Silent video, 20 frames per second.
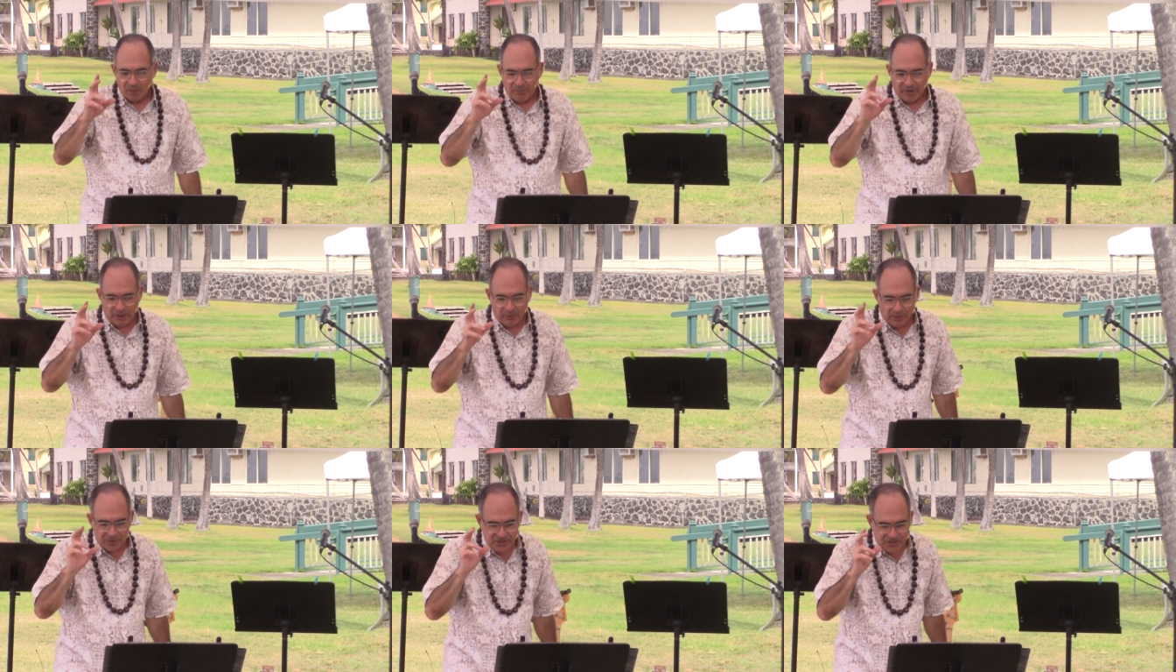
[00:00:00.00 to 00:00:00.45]

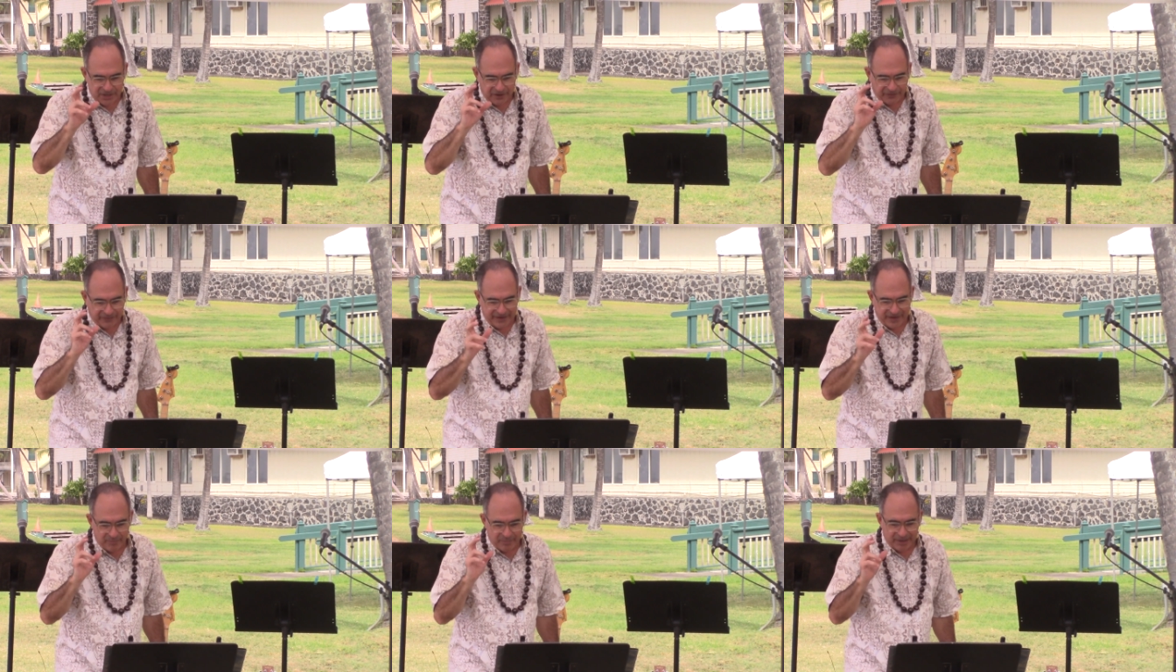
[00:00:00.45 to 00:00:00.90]
But I want you to
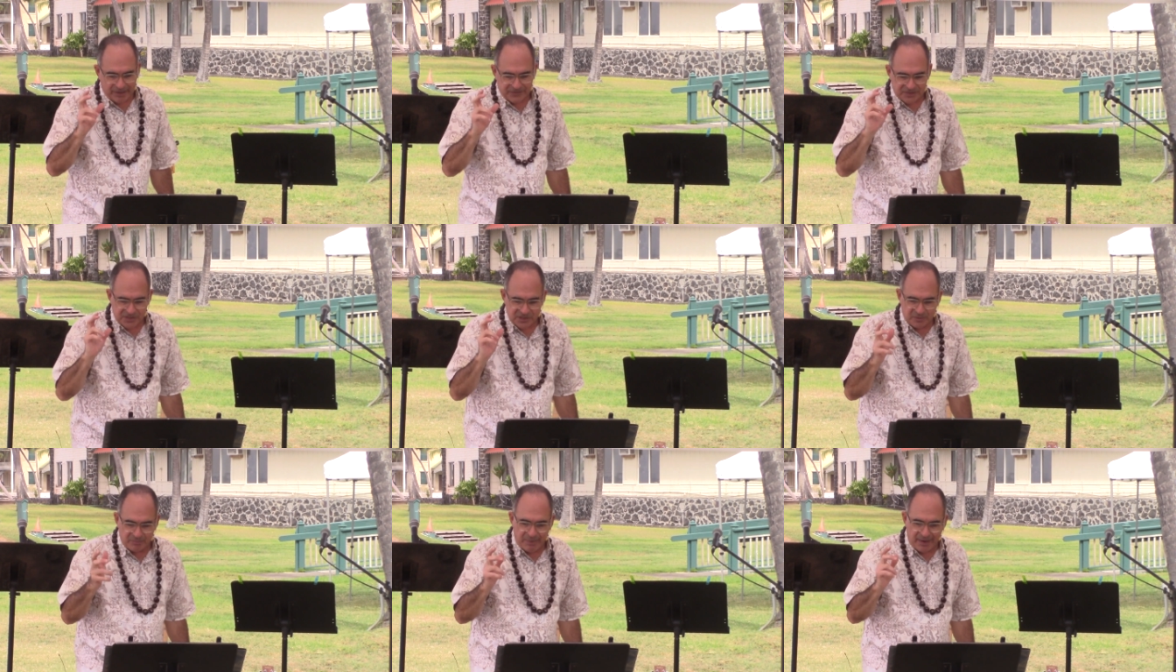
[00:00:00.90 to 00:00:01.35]
think about
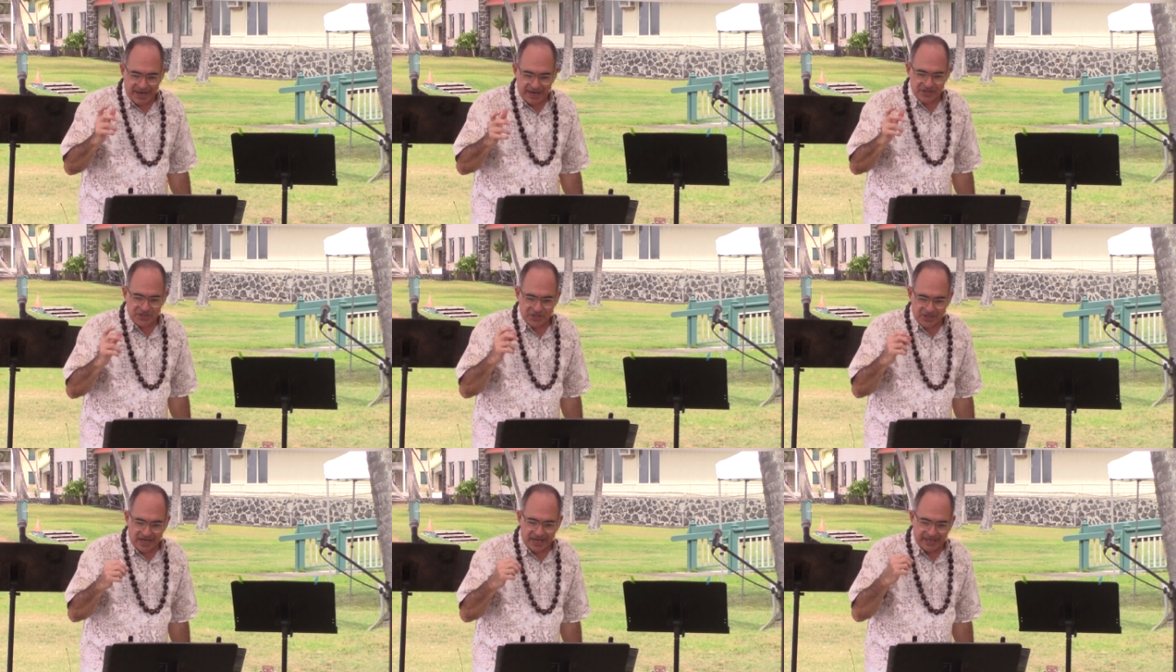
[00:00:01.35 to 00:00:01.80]
this
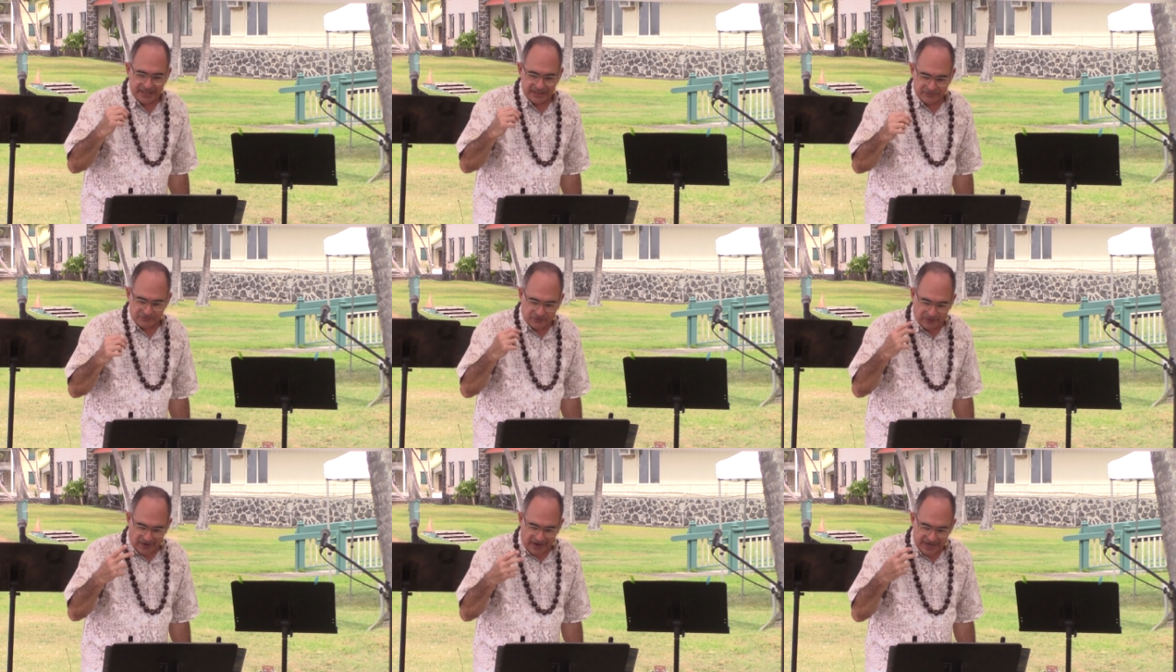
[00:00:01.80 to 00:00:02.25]
compassion
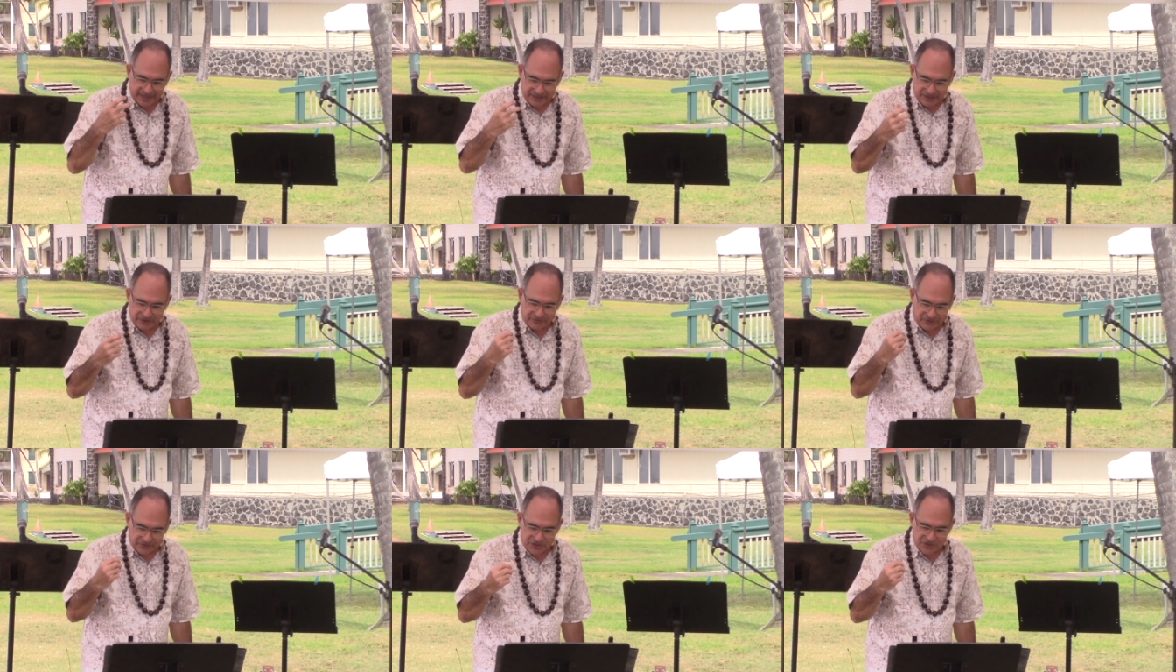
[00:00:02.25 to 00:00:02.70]

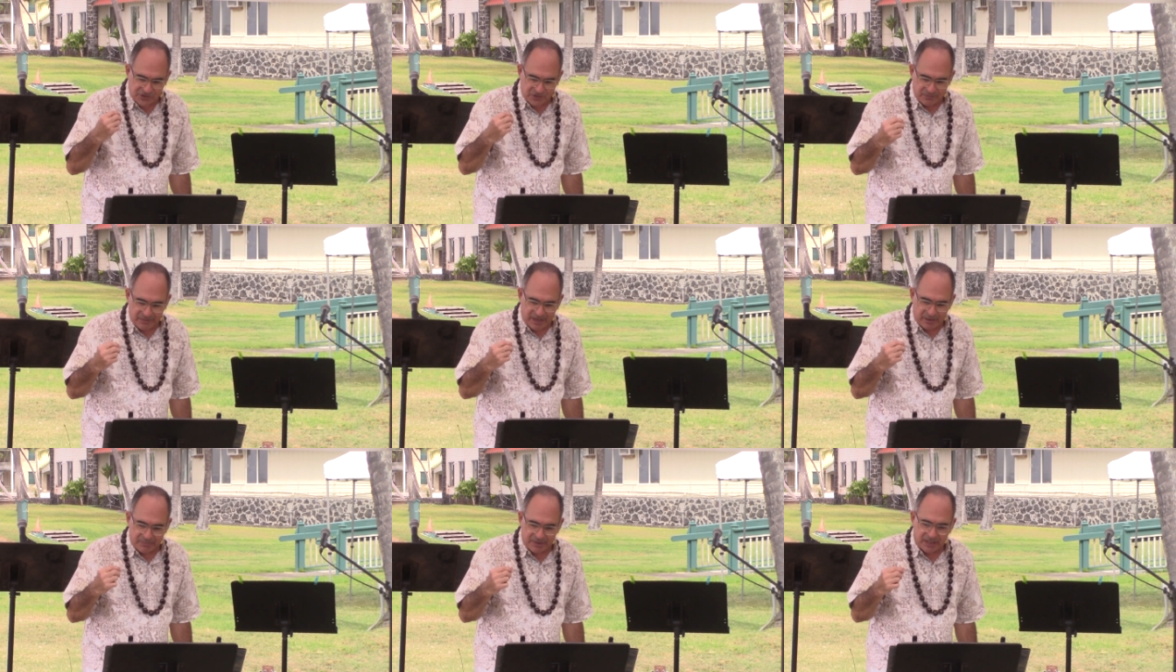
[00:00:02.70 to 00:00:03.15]
idea for just
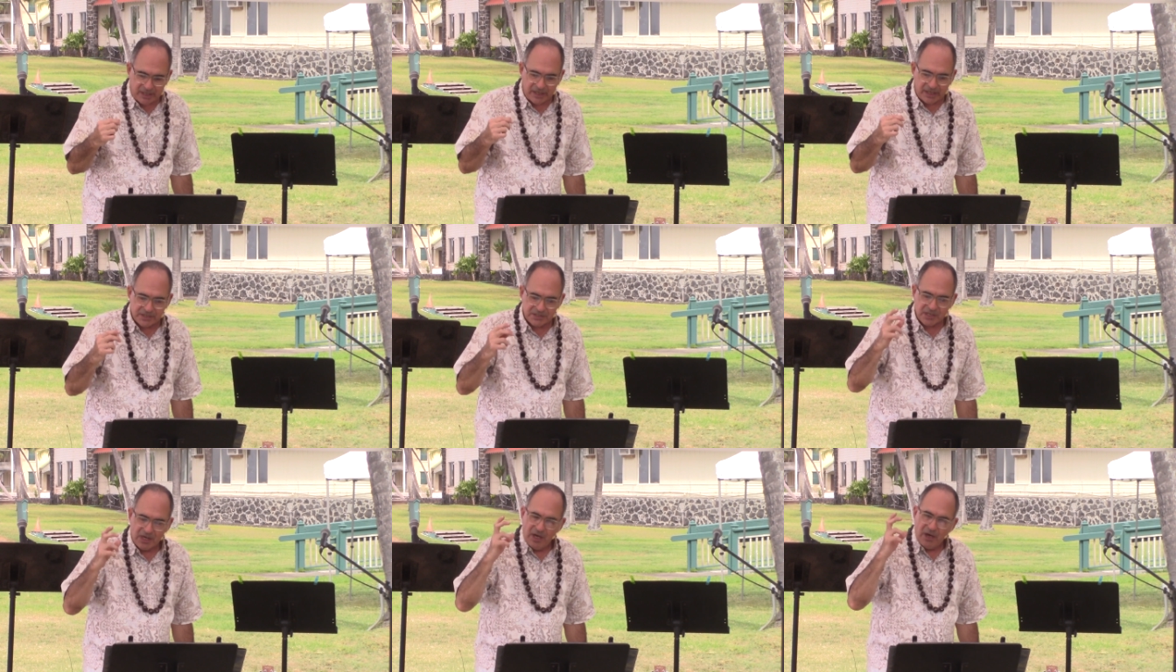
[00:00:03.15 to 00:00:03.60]
a minute
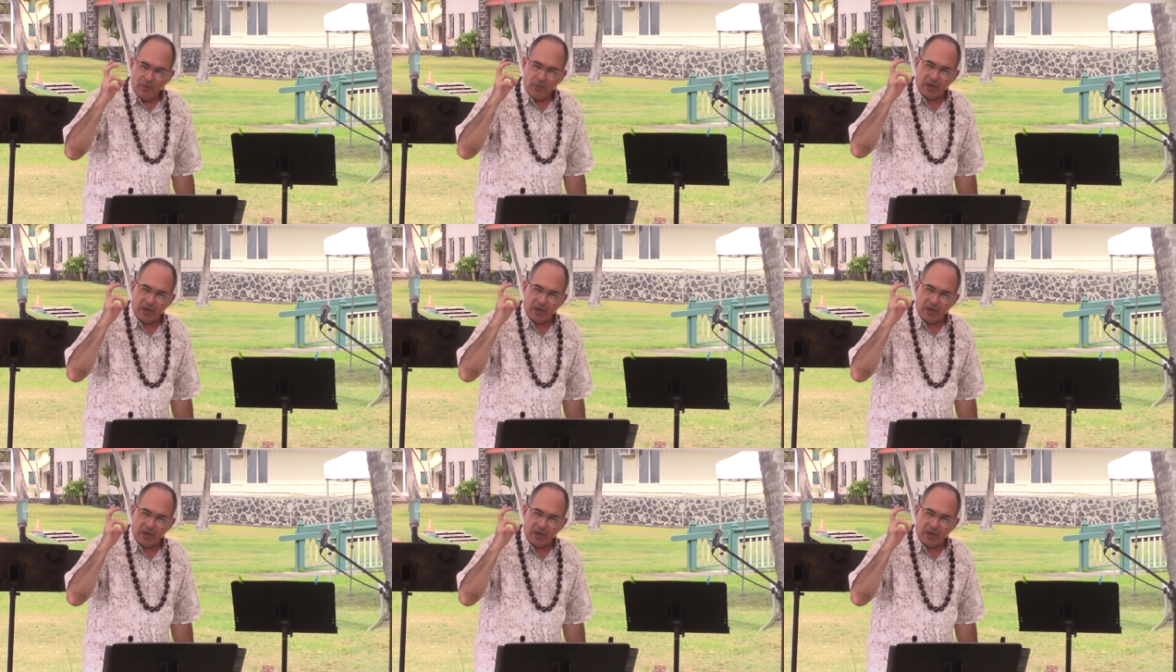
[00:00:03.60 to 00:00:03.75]
because